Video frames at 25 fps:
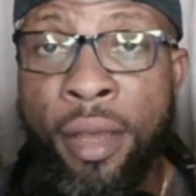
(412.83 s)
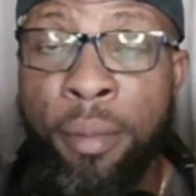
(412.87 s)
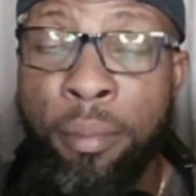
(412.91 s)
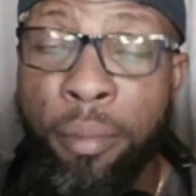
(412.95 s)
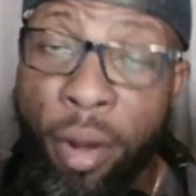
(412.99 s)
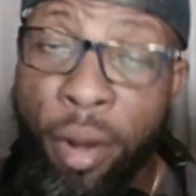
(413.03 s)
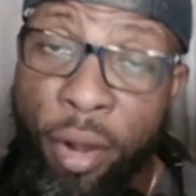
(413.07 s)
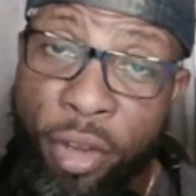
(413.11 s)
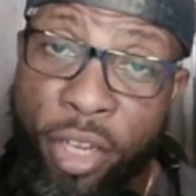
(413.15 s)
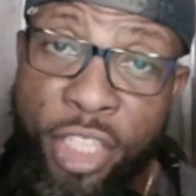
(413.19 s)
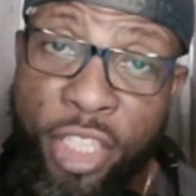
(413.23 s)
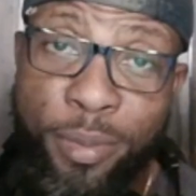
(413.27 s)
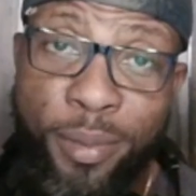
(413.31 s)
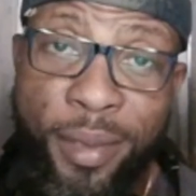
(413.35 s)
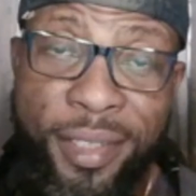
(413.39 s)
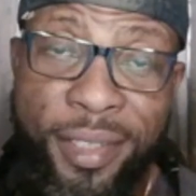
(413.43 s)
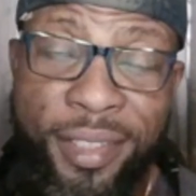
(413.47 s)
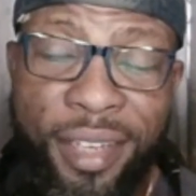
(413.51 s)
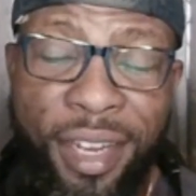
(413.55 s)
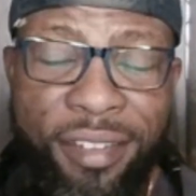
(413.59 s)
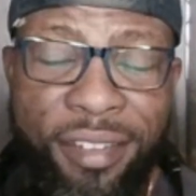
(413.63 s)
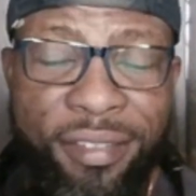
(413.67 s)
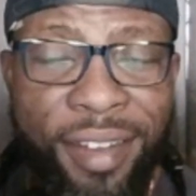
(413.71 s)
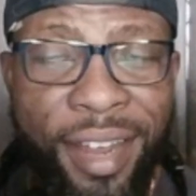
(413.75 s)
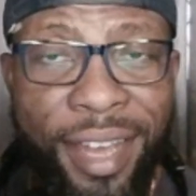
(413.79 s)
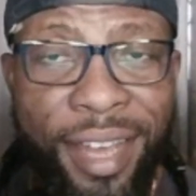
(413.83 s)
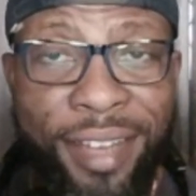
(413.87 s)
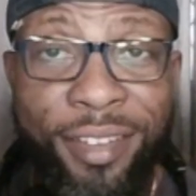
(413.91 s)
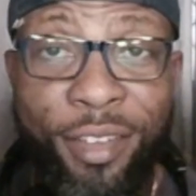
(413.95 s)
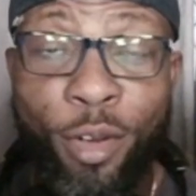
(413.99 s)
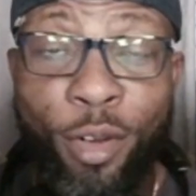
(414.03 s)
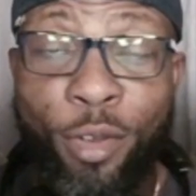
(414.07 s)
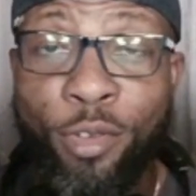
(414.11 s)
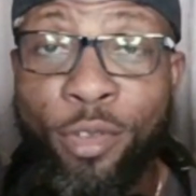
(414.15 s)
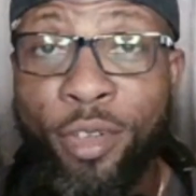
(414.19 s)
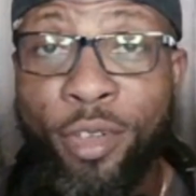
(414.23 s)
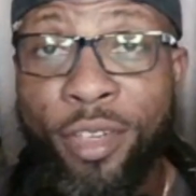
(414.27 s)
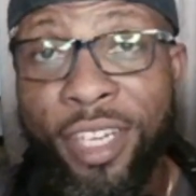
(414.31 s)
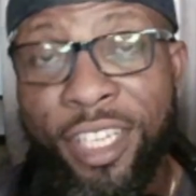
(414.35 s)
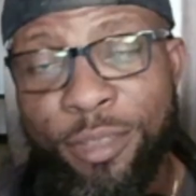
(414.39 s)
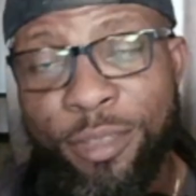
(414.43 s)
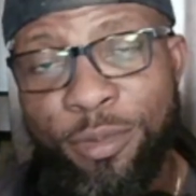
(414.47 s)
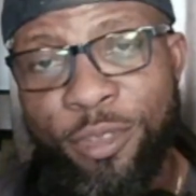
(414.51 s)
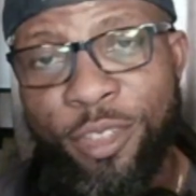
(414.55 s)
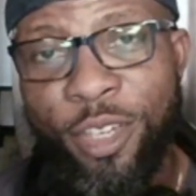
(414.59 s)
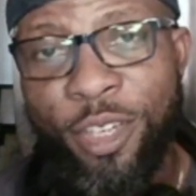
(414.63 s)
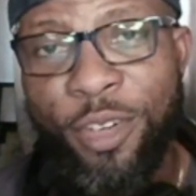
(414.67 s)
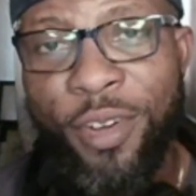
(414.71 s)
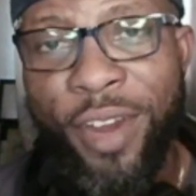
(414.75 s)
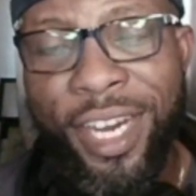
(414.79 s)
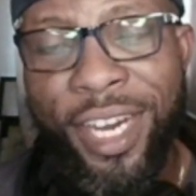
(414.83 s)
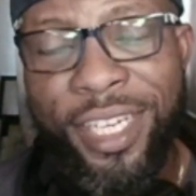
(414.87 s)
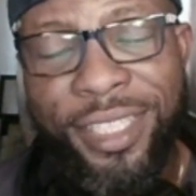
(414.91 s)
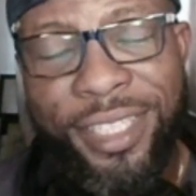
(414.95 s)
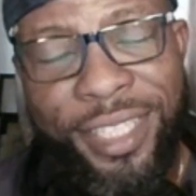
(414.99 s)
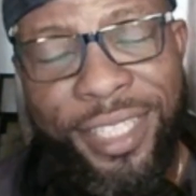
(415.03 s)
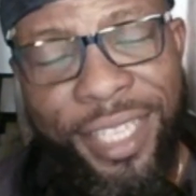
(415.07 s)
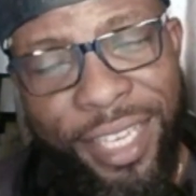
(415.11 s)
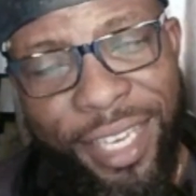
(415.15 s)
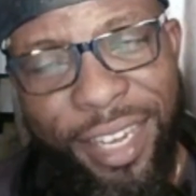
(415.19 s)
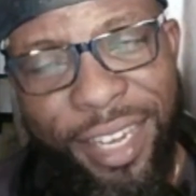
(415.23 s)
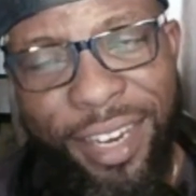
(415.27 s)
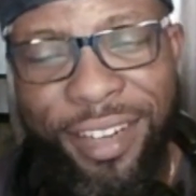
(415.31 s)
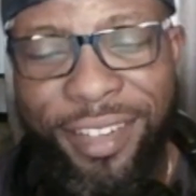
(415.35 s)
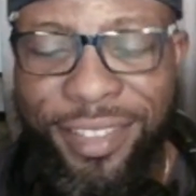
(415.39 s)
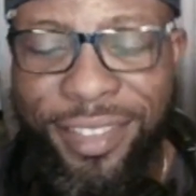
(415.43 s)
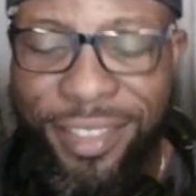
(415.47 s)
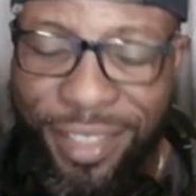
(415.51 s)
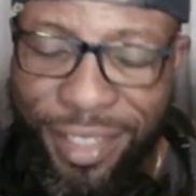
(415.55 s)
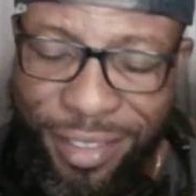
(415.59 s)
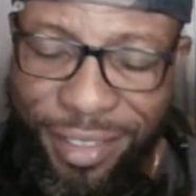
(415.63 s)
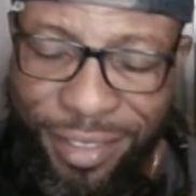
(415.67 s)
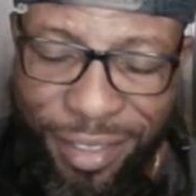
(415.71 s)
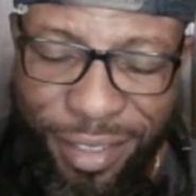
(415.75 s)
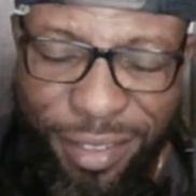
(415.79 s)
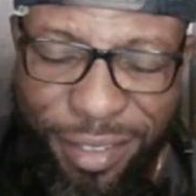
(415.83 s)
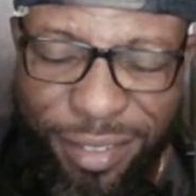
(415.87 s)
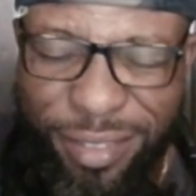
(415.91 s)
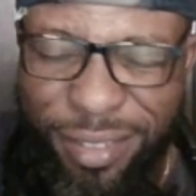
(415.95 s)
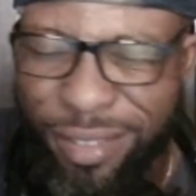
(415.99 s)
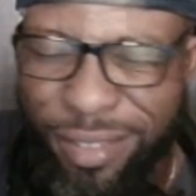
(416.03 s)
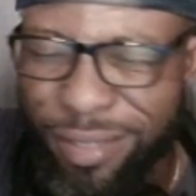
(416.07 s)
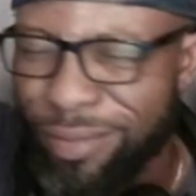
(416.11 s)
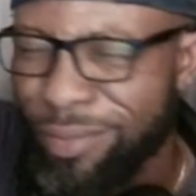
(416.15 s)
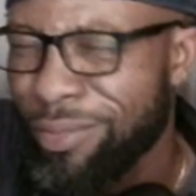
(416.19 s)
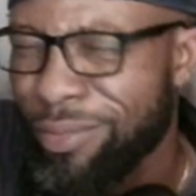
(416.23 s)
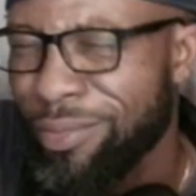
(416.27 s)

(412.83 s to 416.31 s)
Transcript: Merry Christmas in advance, and until the next music reaction. Take care, stay safe.